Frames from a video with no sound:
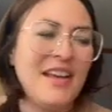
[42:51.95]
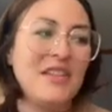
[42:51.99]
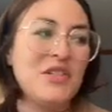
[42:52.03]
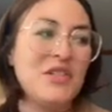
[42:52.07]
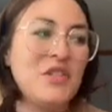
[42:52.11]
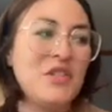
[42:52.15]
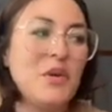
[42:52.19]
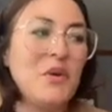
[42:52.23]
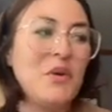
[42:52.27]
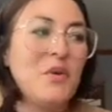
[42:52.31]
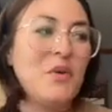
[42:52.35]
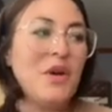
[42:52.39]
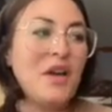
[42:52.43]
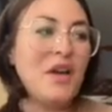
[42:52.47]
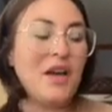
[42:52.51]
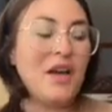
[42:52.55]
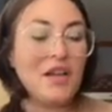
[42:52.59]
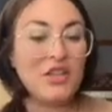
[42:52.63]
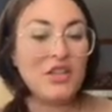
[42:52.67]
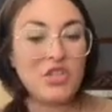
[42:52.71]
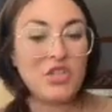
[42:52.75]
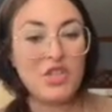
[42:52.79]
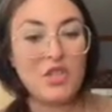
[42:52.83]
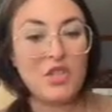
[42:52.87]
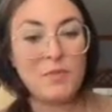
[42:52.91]
So
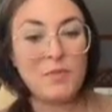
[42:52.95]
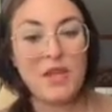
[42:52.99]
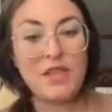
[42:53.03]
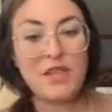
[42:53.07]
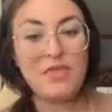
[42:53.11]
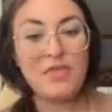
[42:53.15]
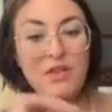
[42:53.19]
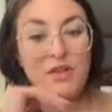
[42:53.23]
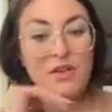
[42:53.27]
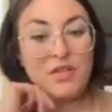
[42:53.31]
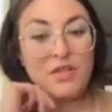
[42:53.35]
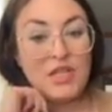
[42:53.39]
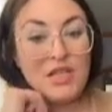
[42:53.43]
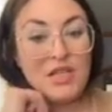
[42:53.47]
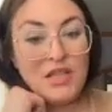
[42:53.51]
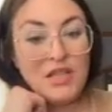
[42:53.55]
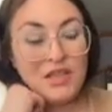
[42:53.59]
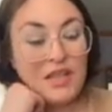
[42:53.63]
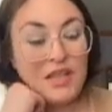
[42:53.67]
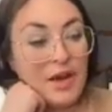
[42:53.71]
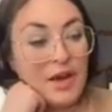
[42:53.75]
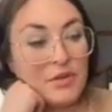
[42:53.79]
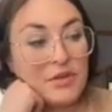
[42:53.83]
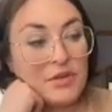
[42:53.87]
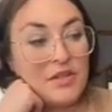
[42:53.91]
she spent
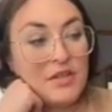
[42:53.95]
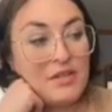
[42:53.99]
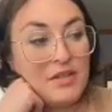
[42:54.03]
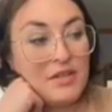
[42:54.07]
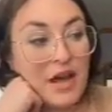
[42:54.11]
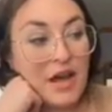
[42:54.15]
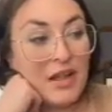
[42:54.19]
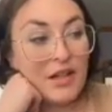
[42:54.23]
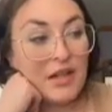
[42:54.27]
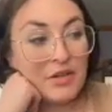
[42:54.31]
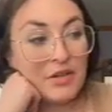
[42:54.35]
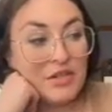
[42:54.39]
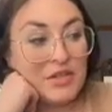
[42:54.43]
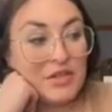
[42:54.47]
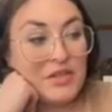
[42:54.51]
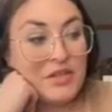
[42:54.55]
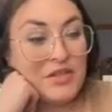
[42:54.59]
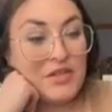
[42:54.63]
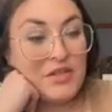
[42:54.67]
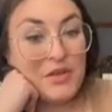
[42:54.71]
$13,000 in 2